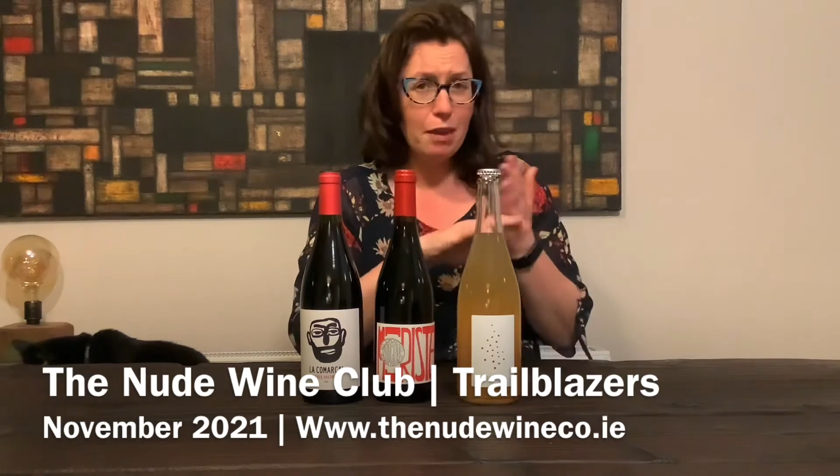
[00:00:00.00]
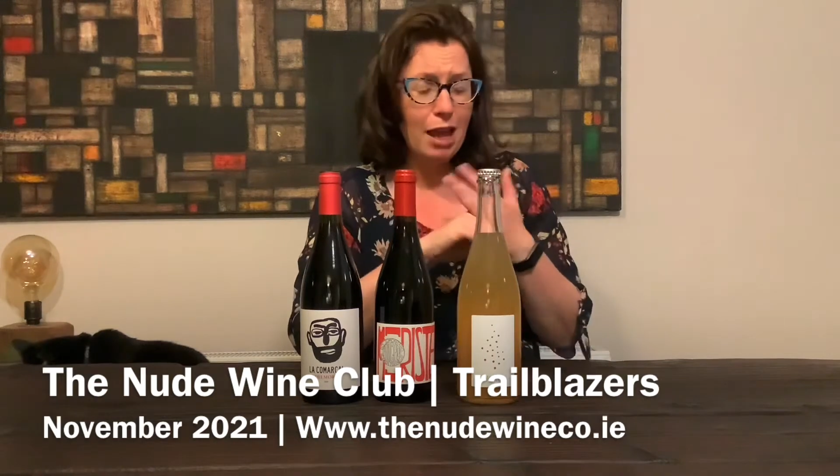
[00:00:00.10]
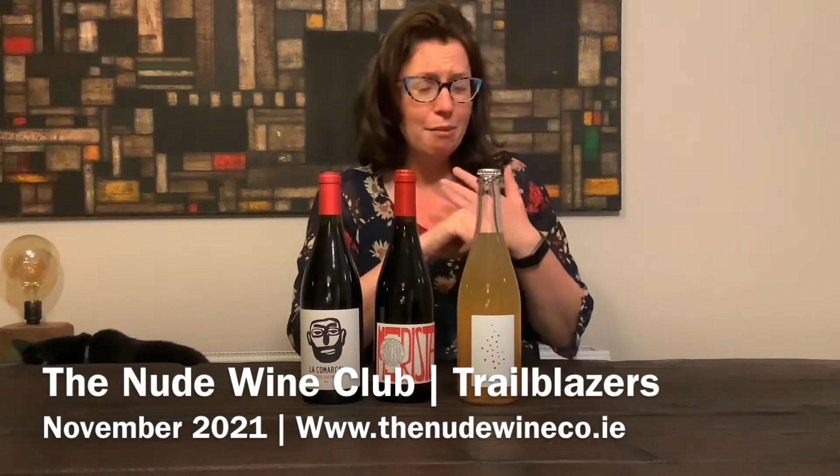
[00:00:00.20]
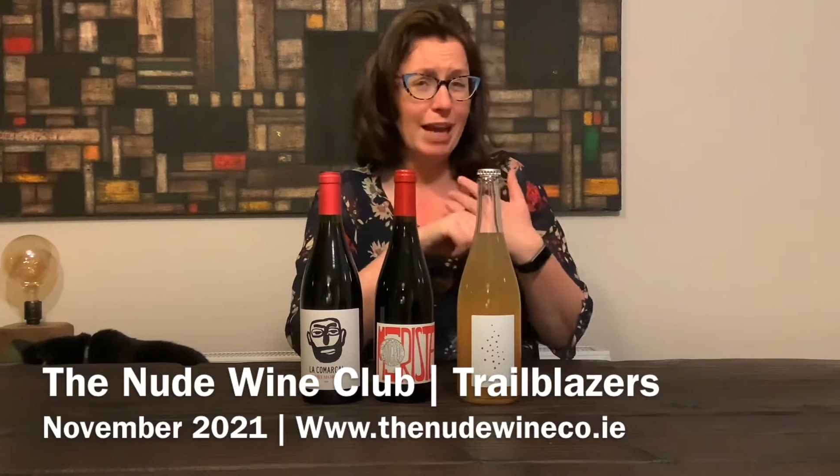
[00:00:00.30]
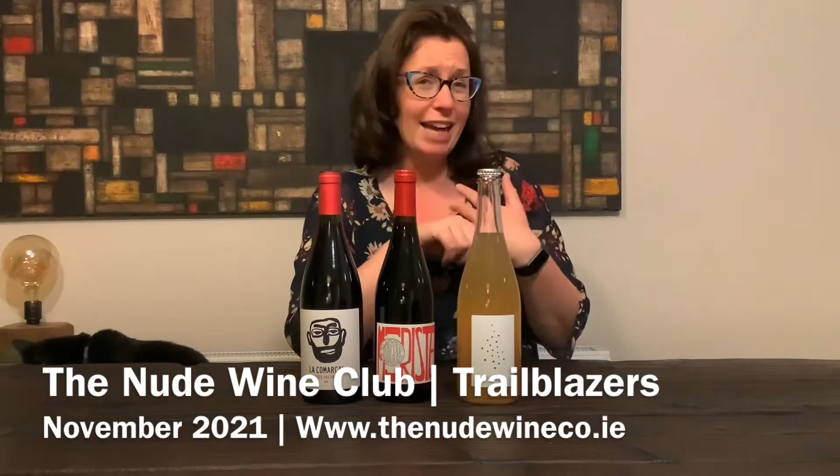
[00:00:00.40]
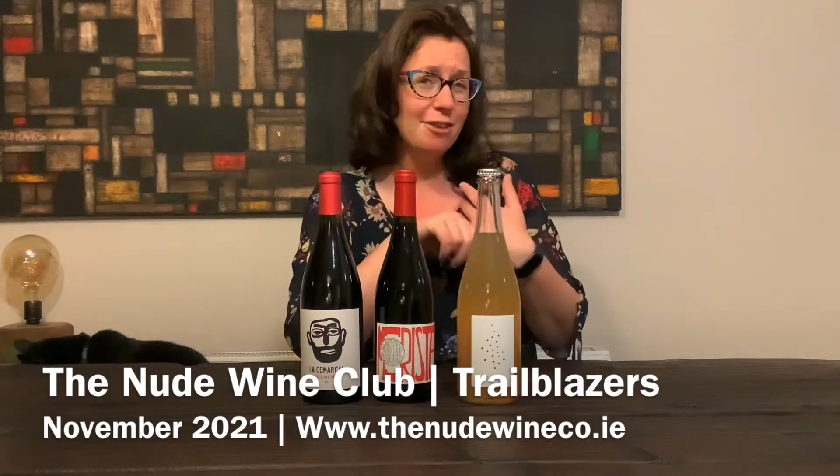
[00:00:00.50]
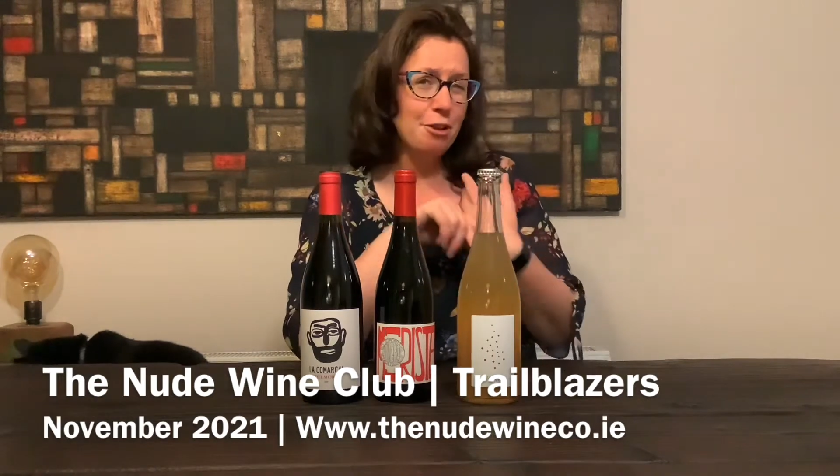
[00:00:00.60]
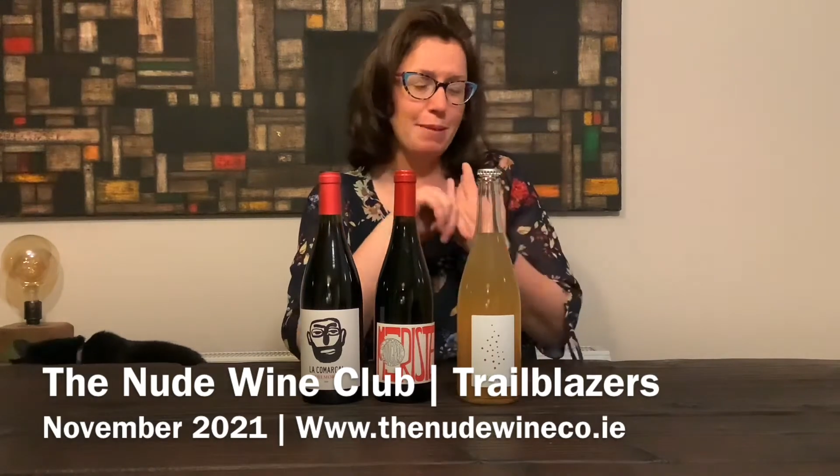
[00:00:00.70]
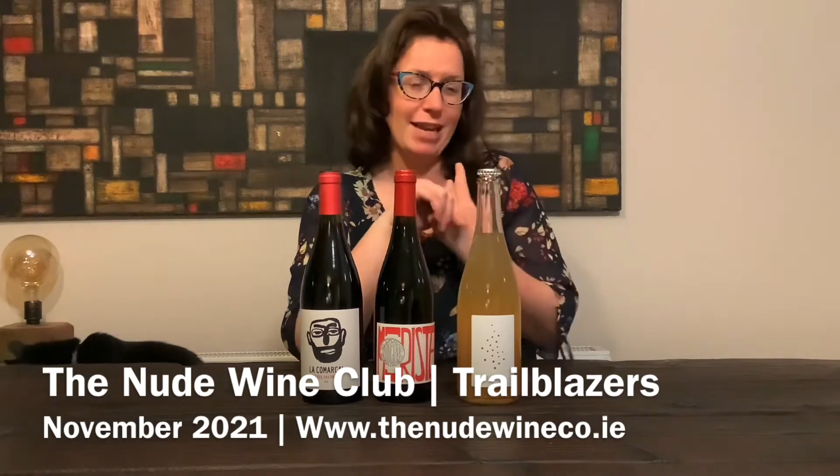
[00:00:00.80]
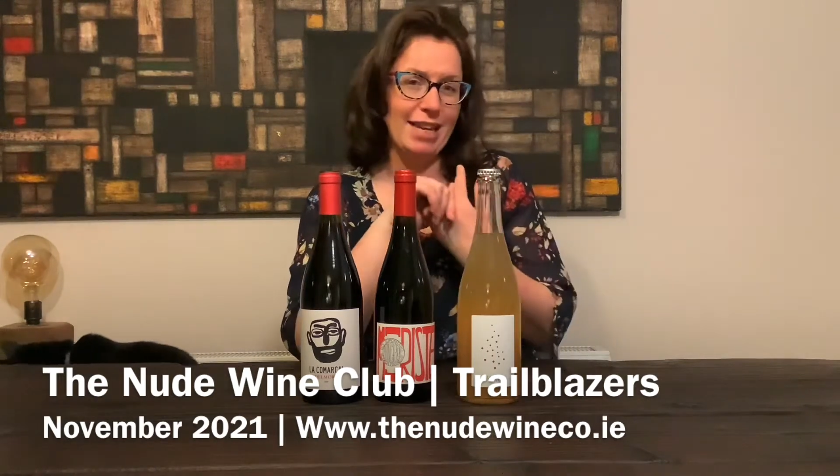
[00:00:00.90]
We had another
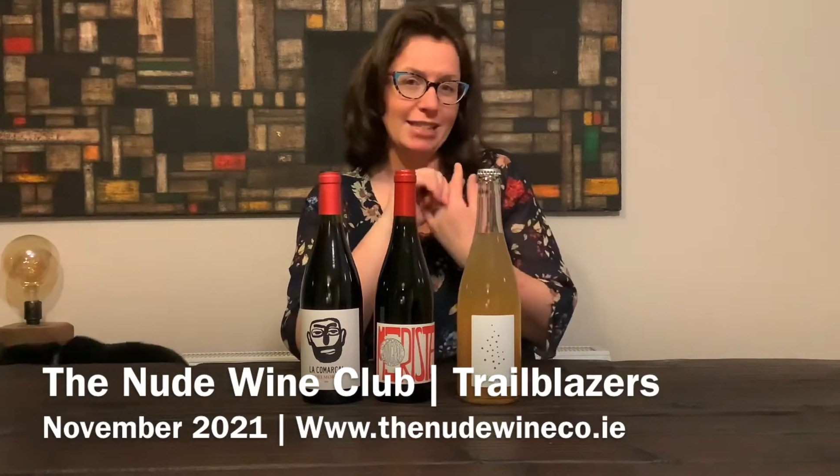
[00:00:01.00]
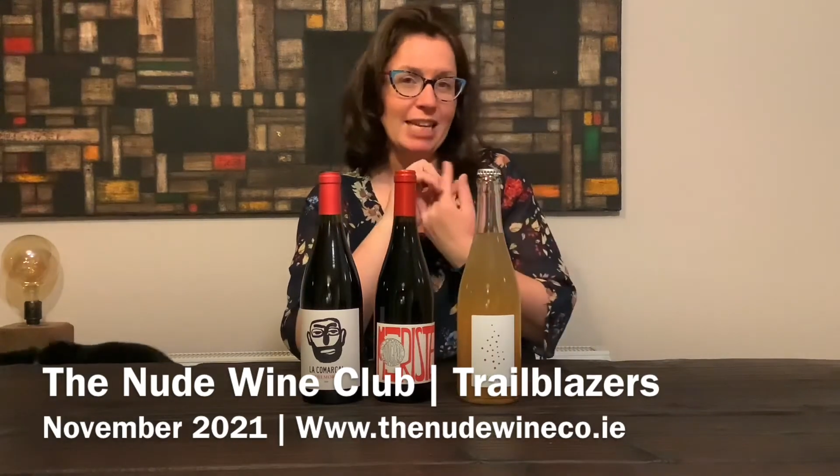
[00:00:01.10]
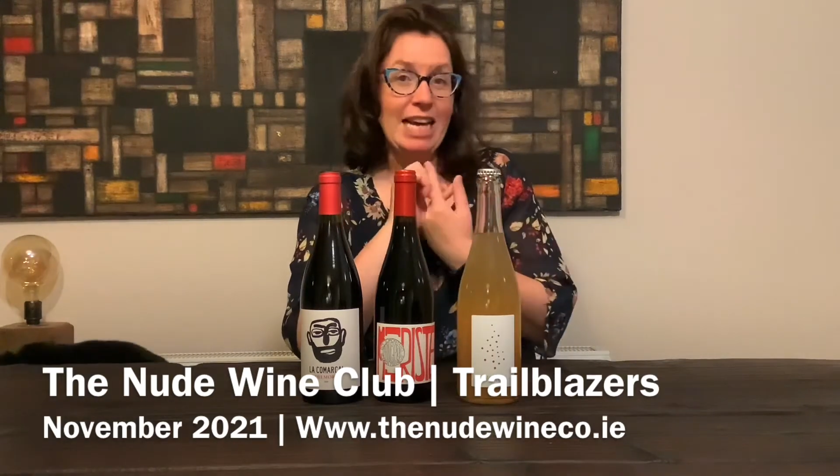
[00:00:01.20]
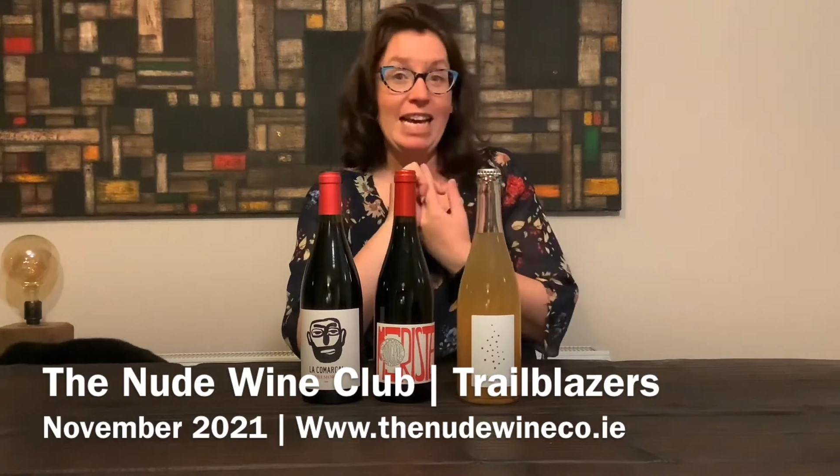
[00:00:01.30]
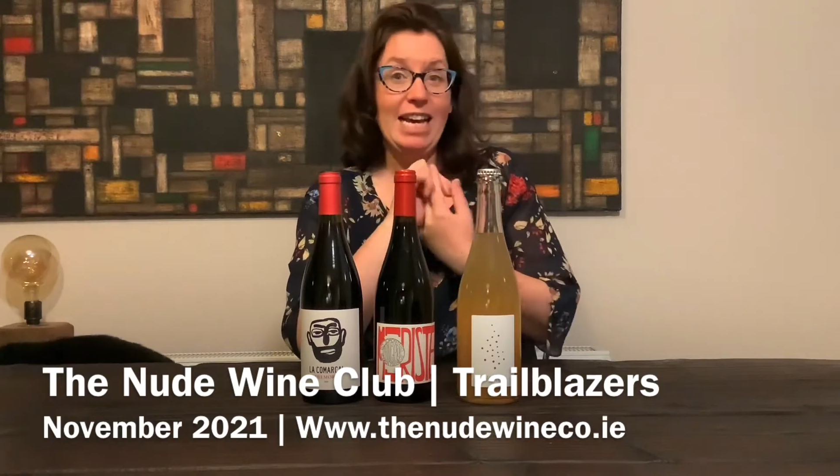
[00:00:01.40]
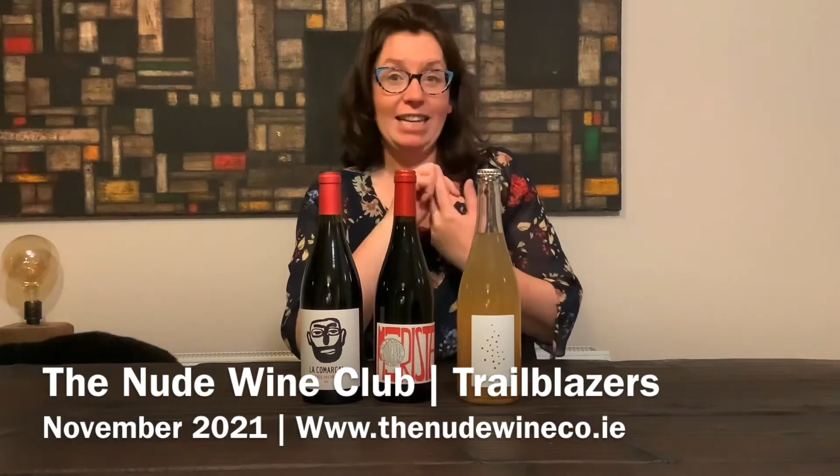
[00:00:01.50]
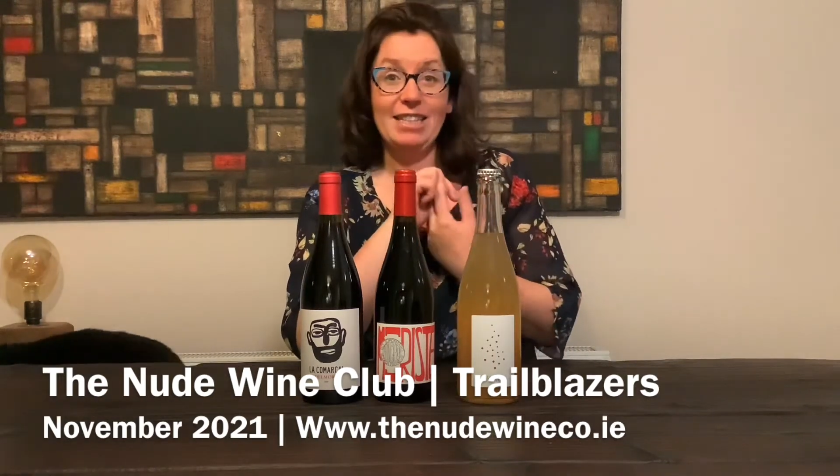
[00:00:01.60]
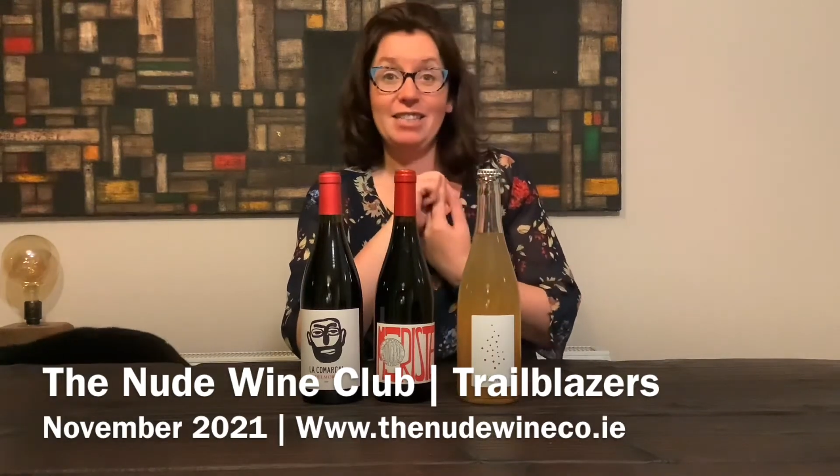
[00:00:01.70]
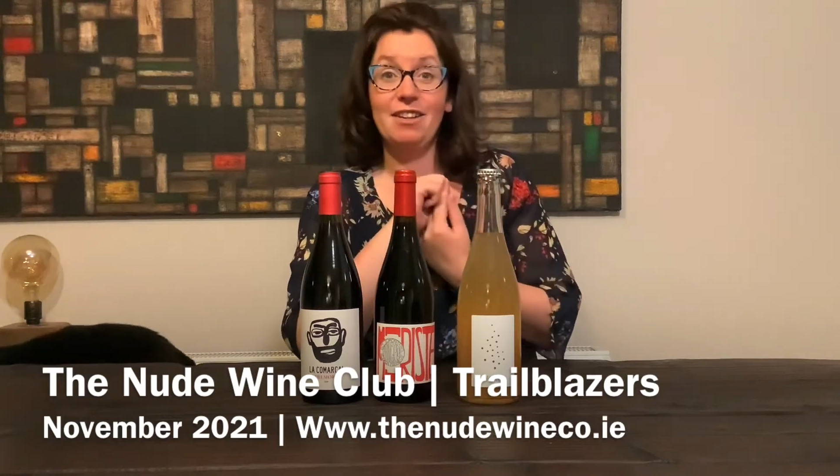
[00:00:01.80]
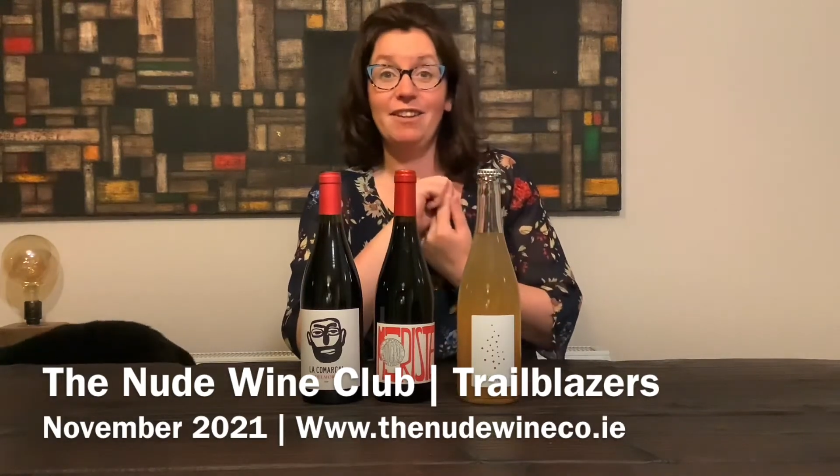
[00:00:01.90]
pet nat at the
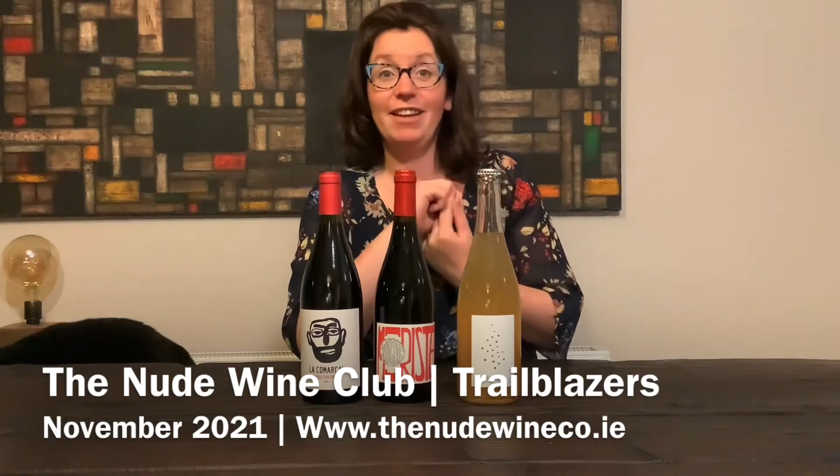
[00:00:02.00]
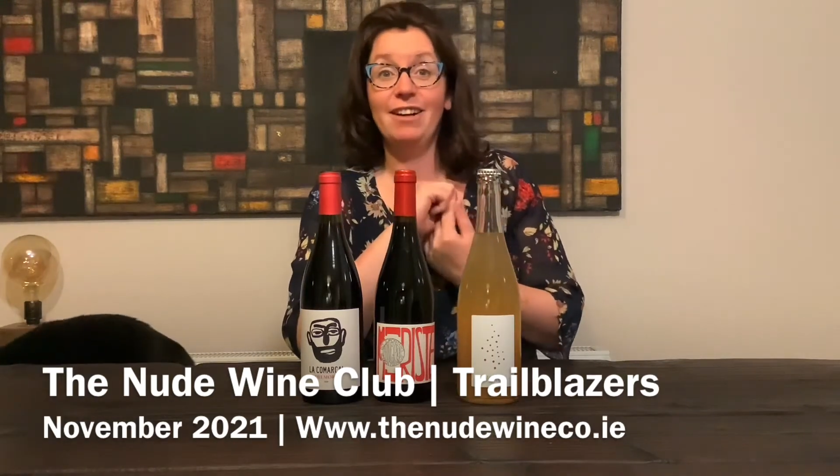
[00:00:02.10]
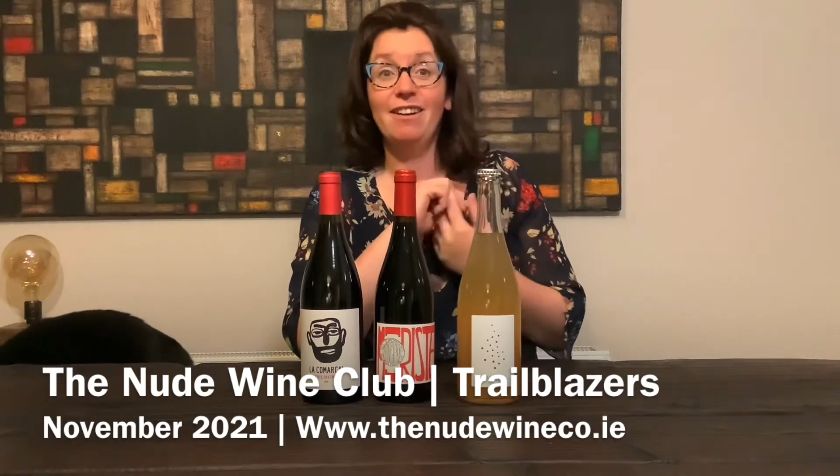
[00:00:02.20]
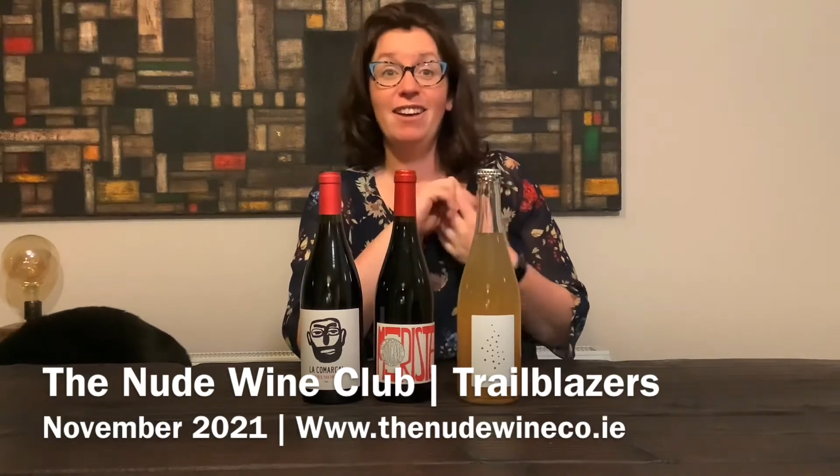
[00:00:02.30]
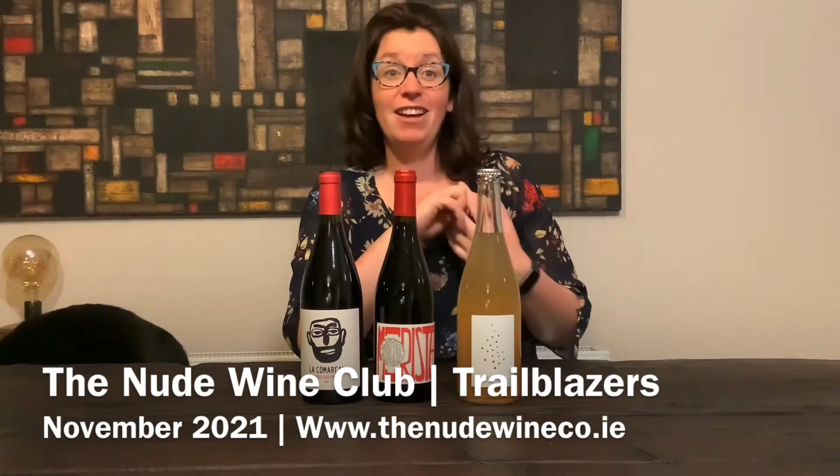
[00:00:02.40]
start of the year,